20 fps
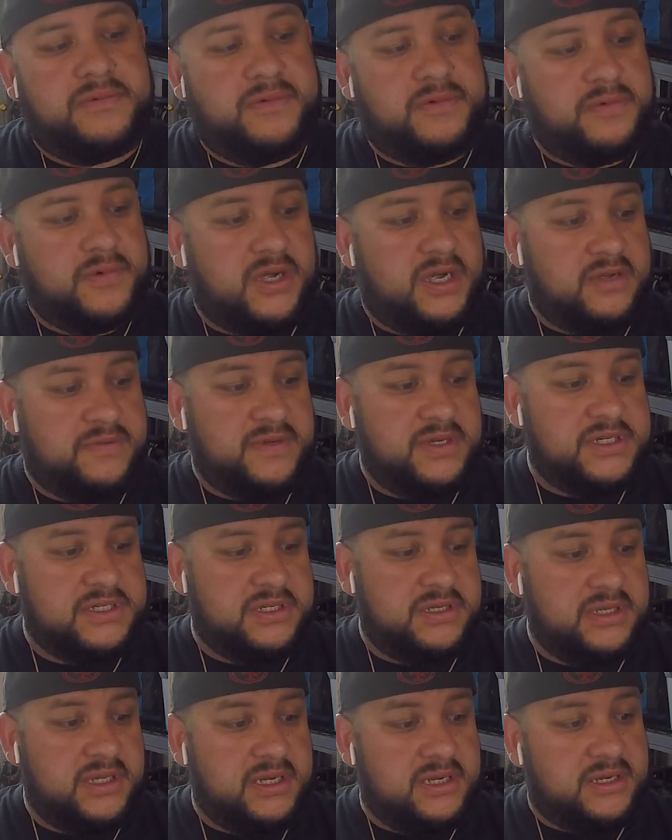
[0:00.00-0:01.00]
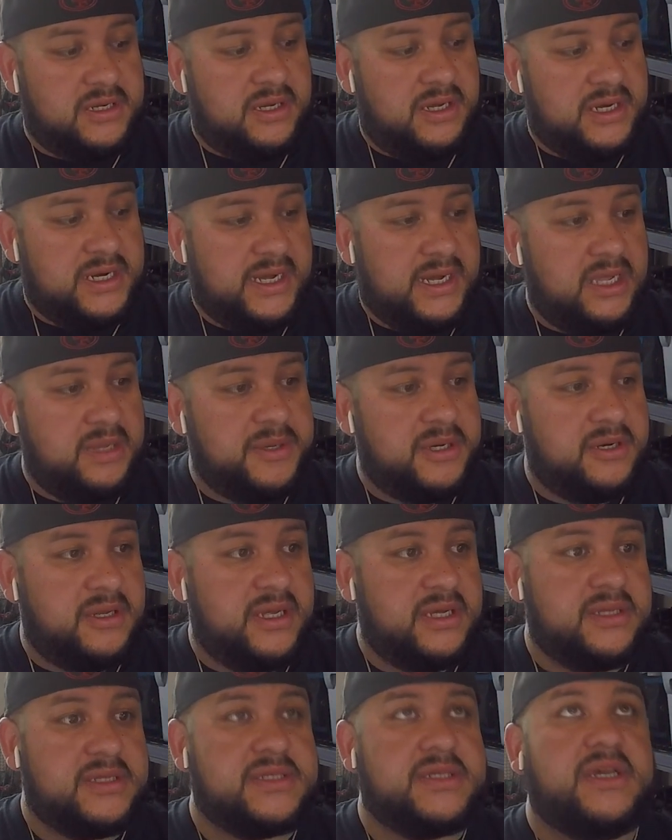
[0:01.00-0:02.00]
rockfish and lingcod, halibut, and all
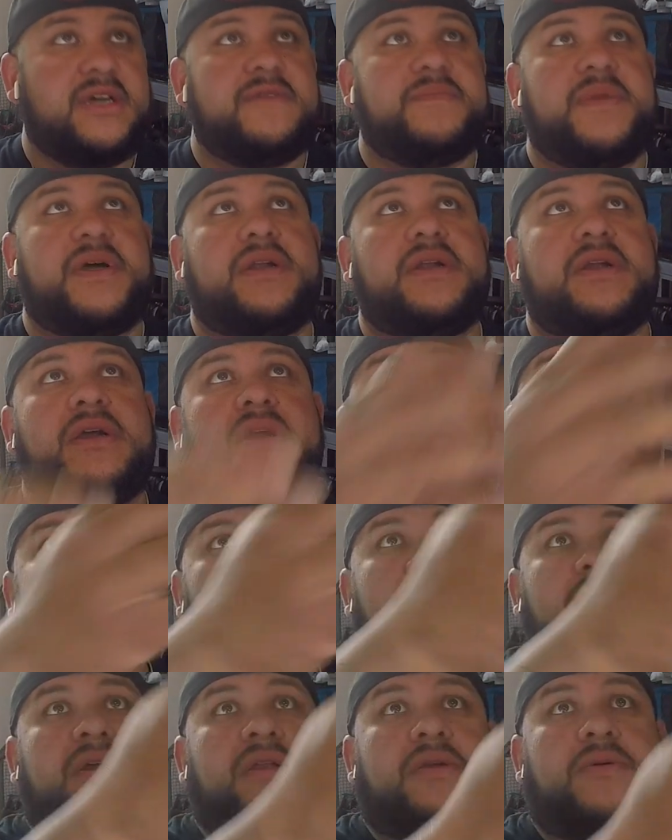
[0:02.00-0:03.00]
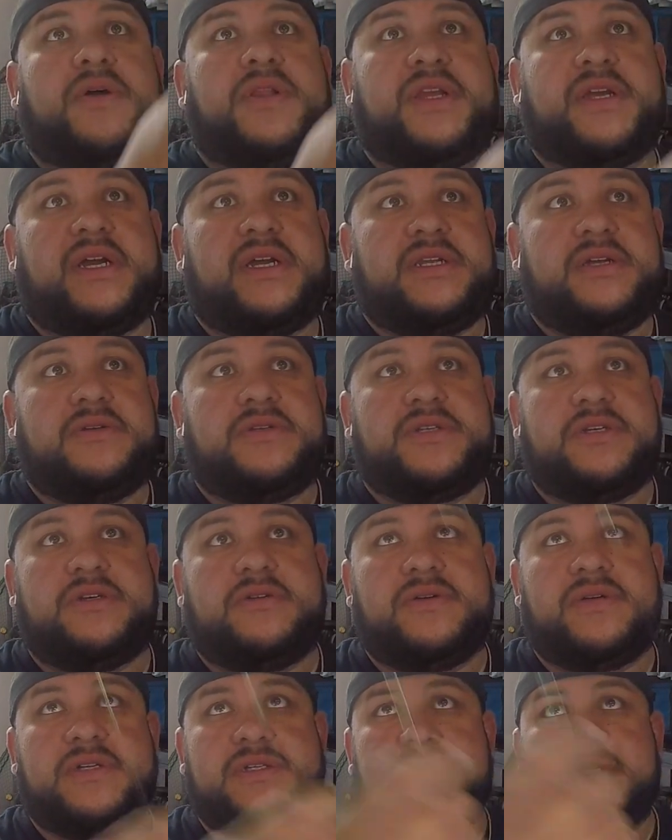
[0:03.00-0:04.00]
that good stuff. But the one thing I do
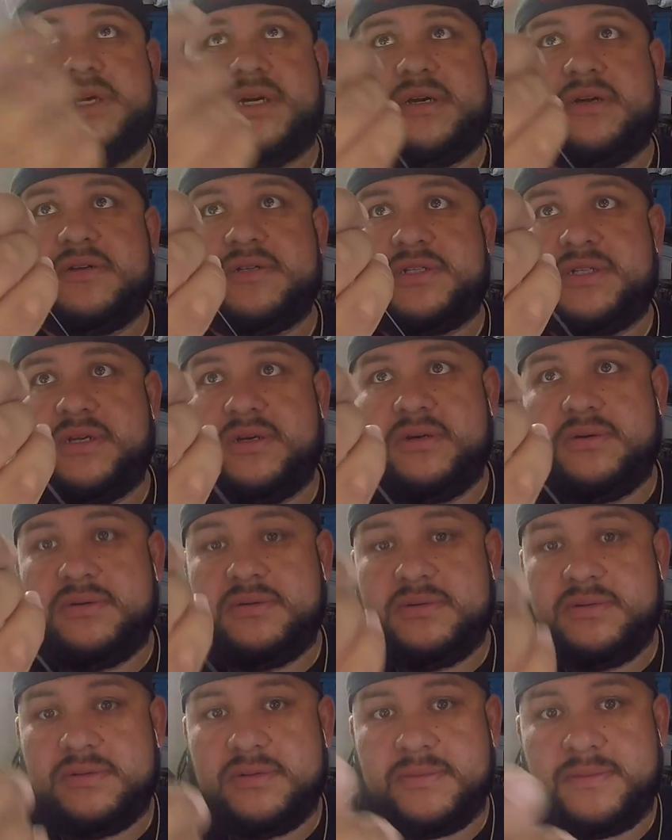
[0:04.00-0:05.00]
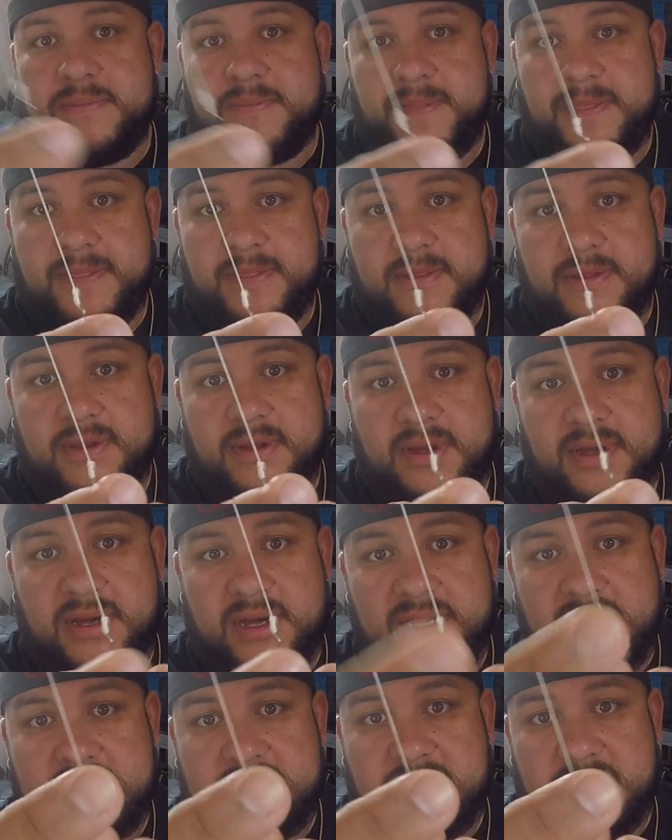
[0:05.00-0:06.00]
too is I
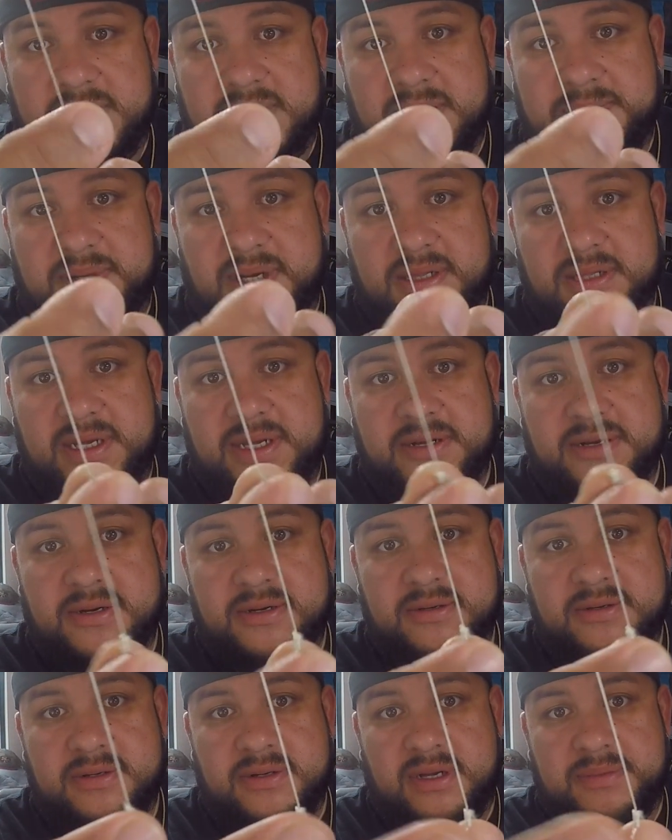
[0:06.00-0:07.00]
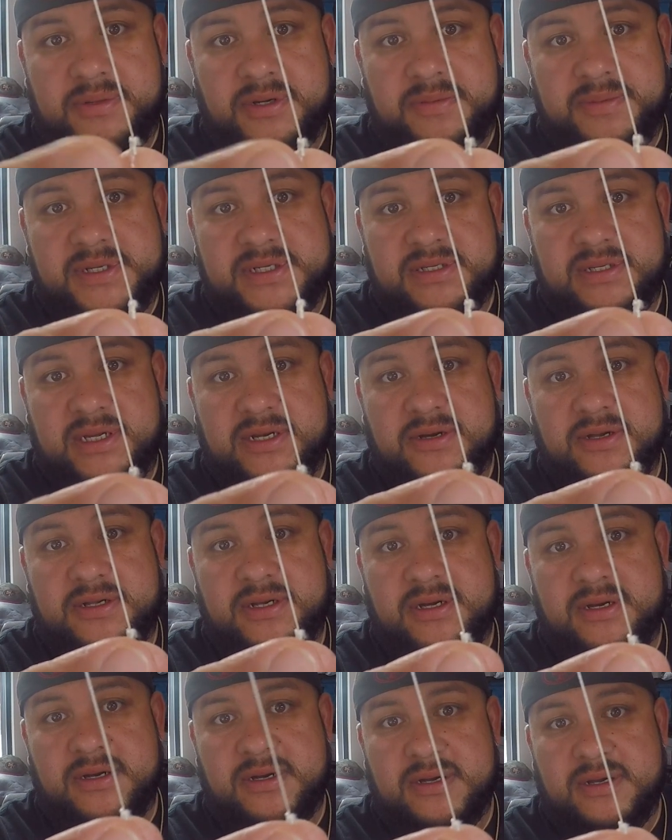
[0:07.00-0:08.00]
like to connect my leader. I put a piece of leader on
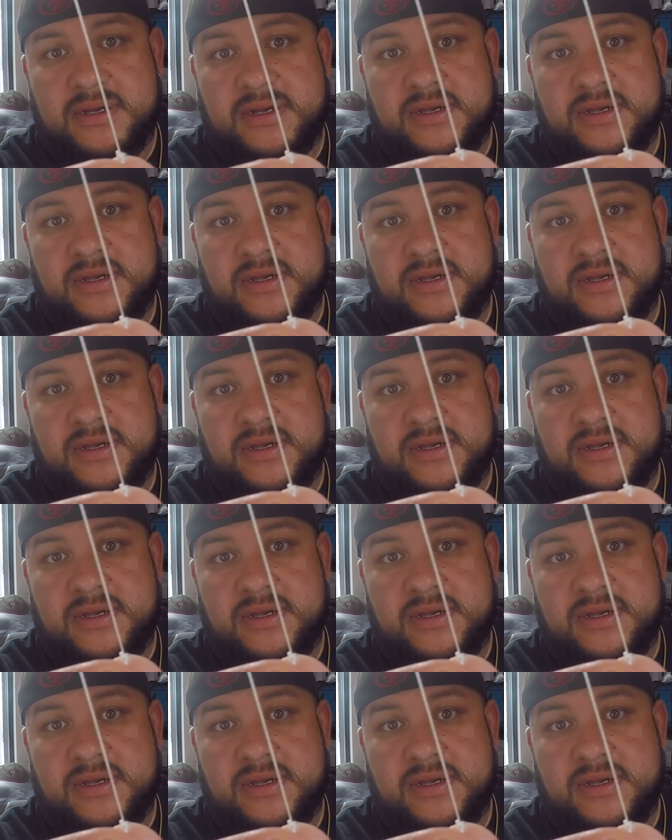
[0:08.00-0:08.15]
there.